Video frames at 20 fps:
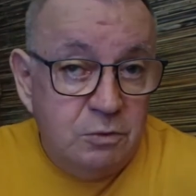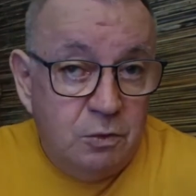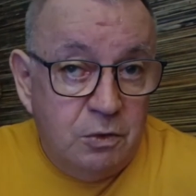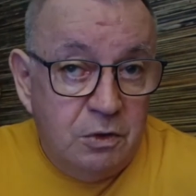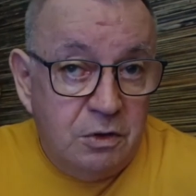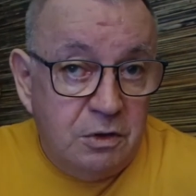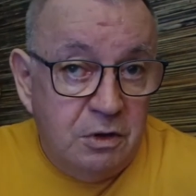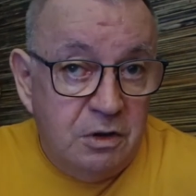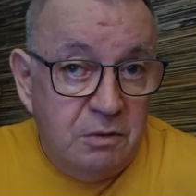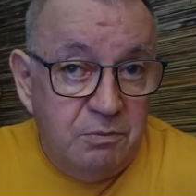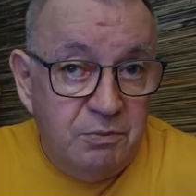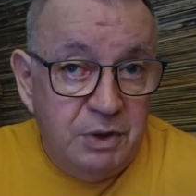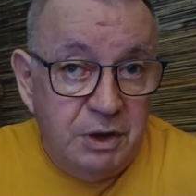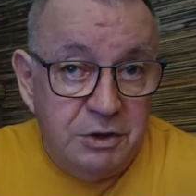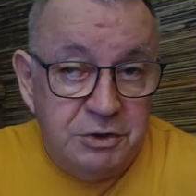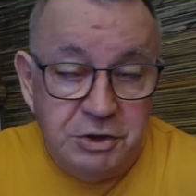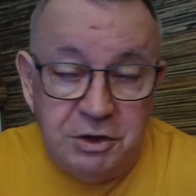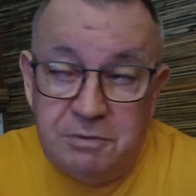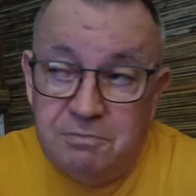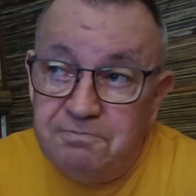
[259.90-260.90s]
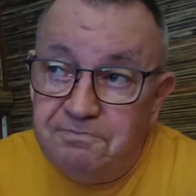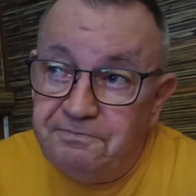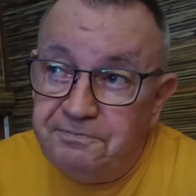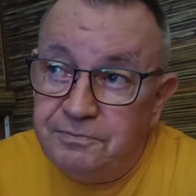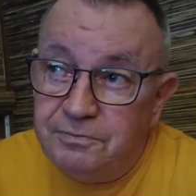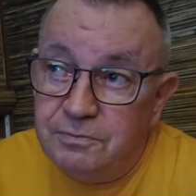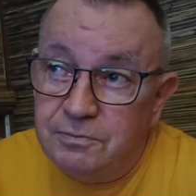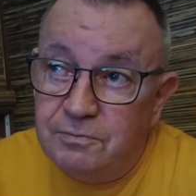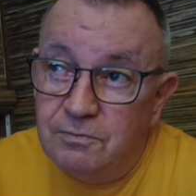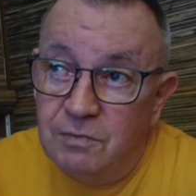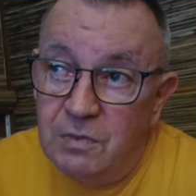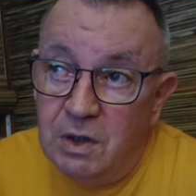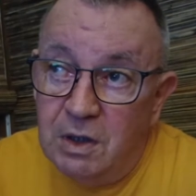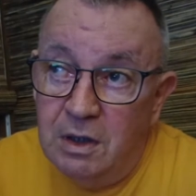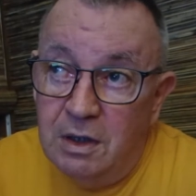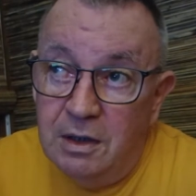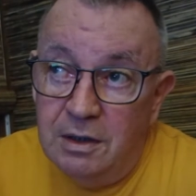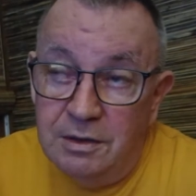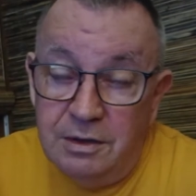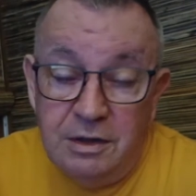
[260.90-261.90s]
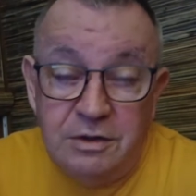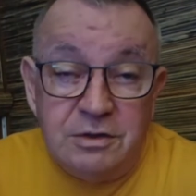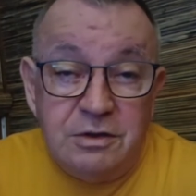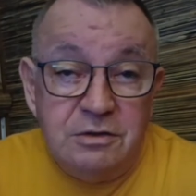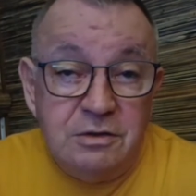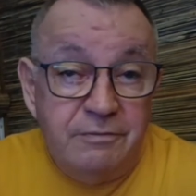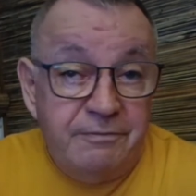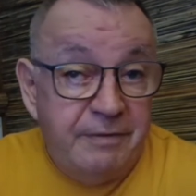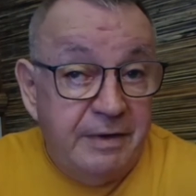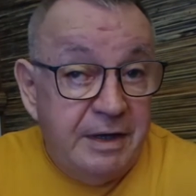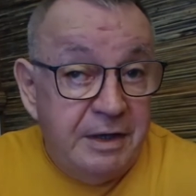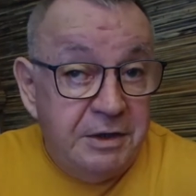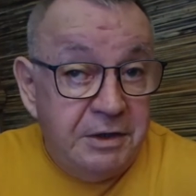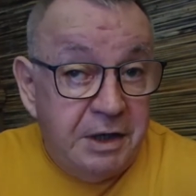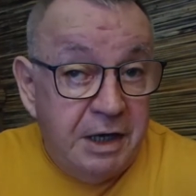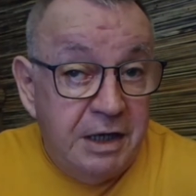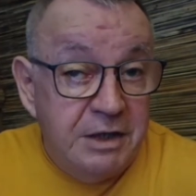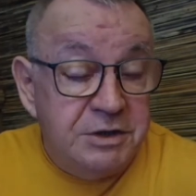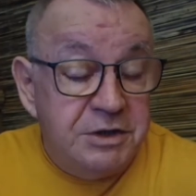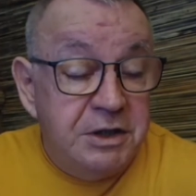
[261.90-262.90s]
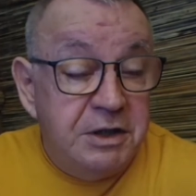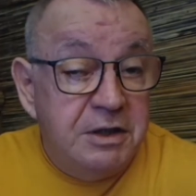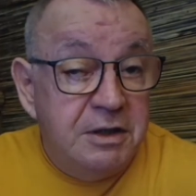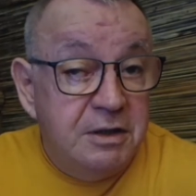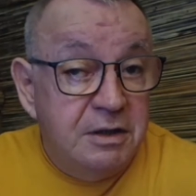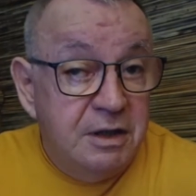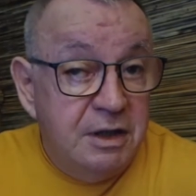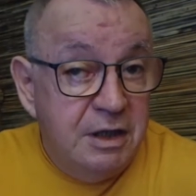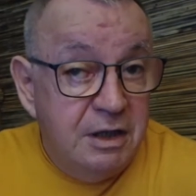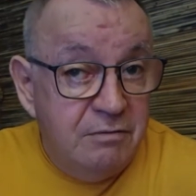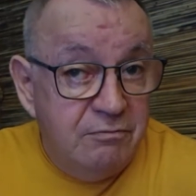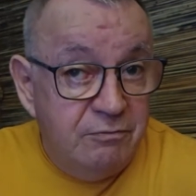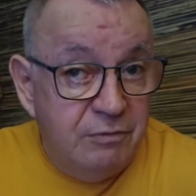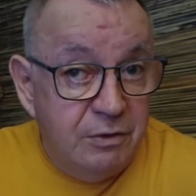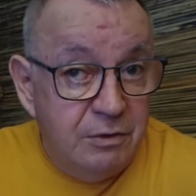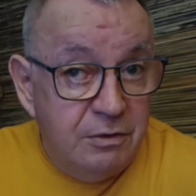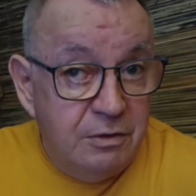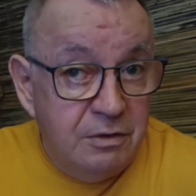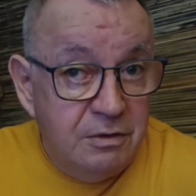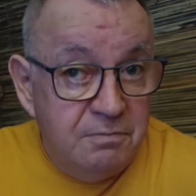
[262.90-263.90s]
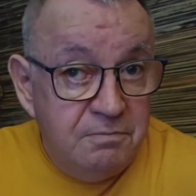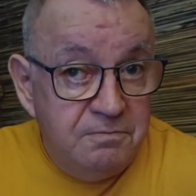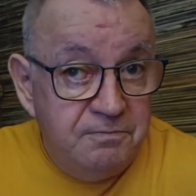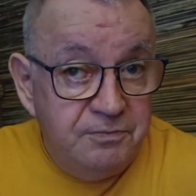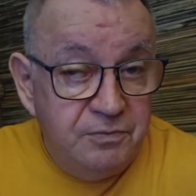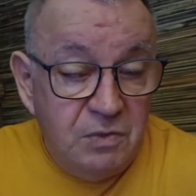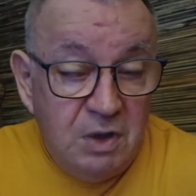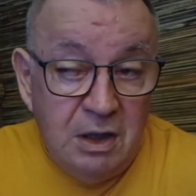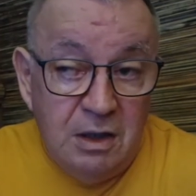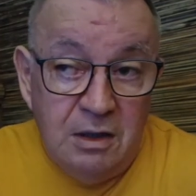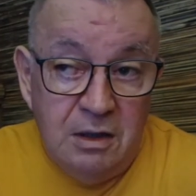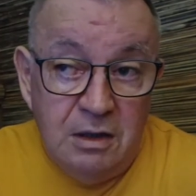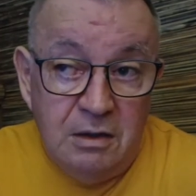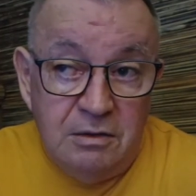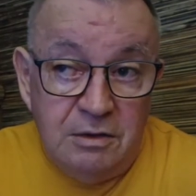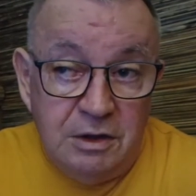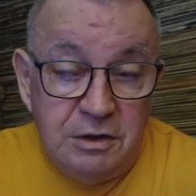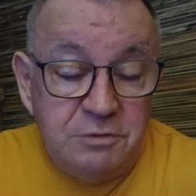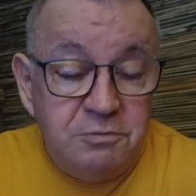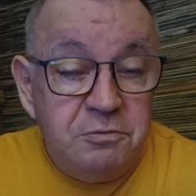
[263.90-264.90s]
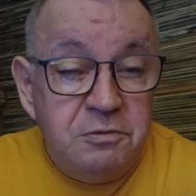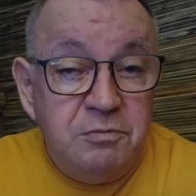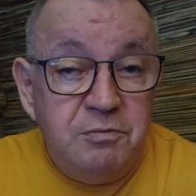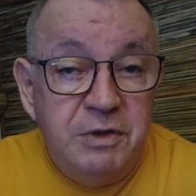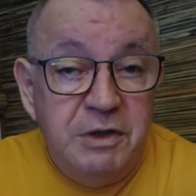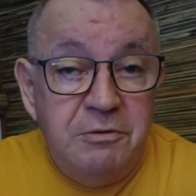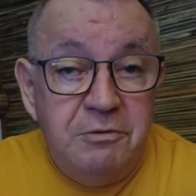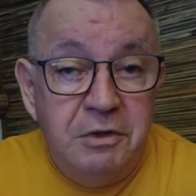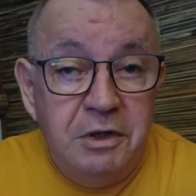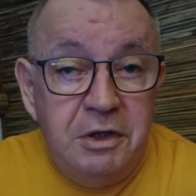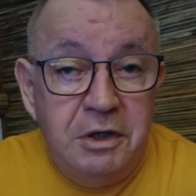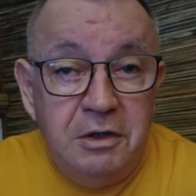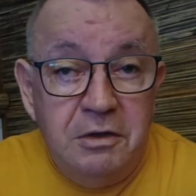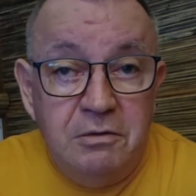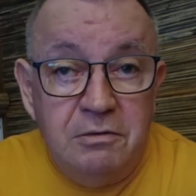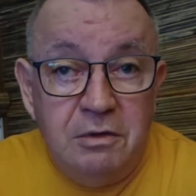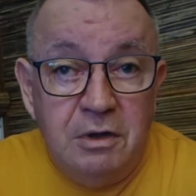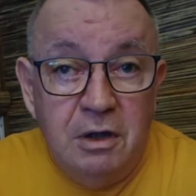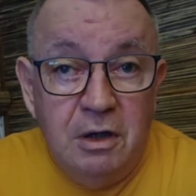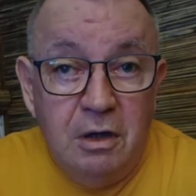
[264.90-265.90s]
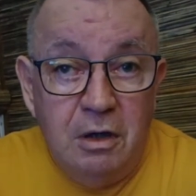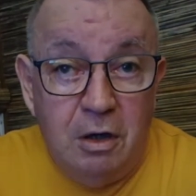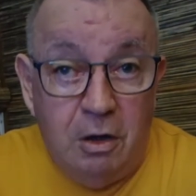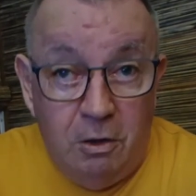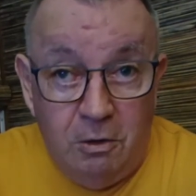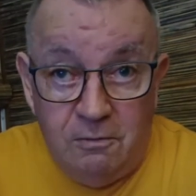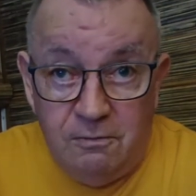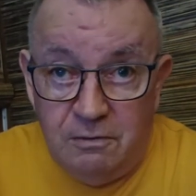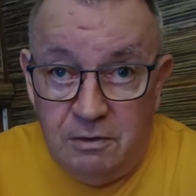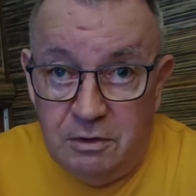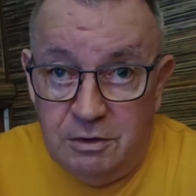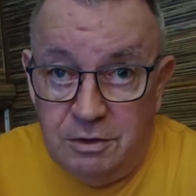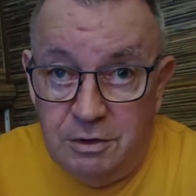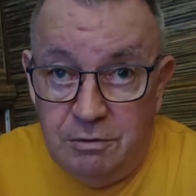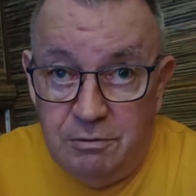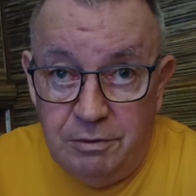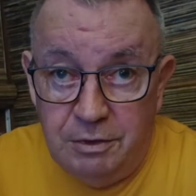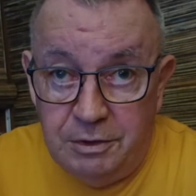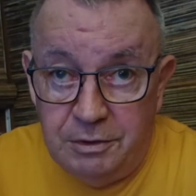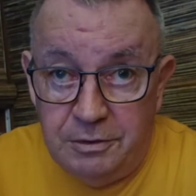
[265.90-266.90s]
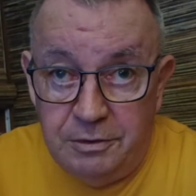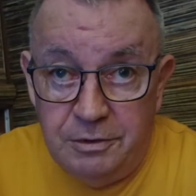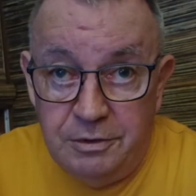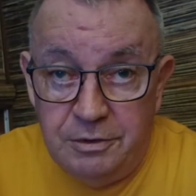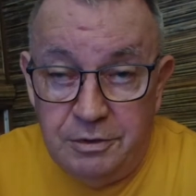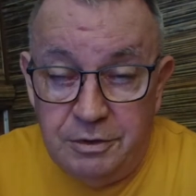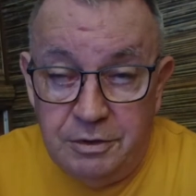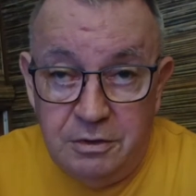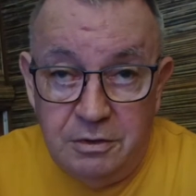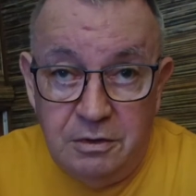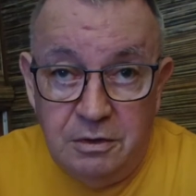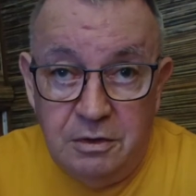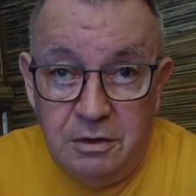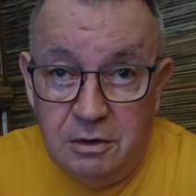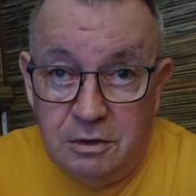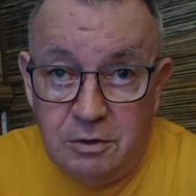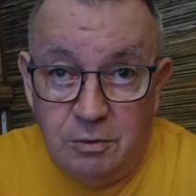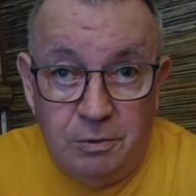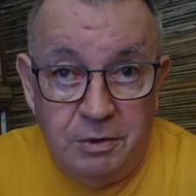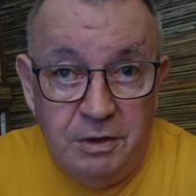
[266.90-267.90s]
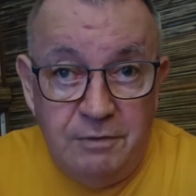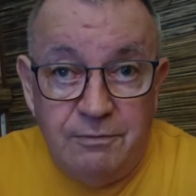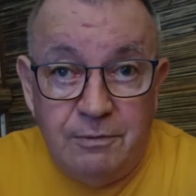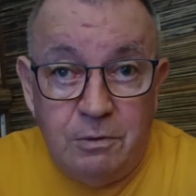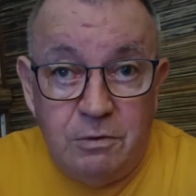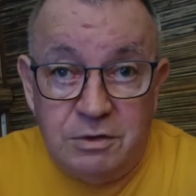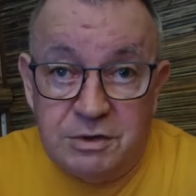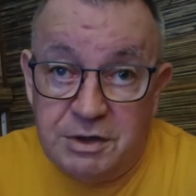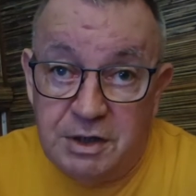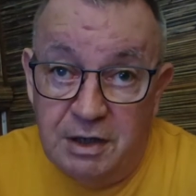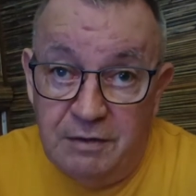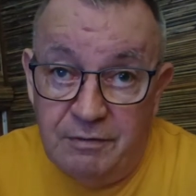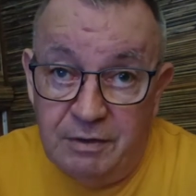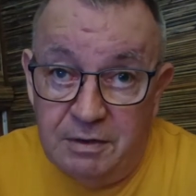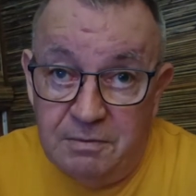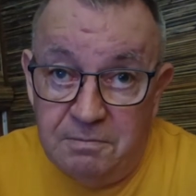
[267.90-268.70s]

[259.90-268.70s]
to work on a budget. This is a fantastic inverter. This one's been running over 2 years, 24/7.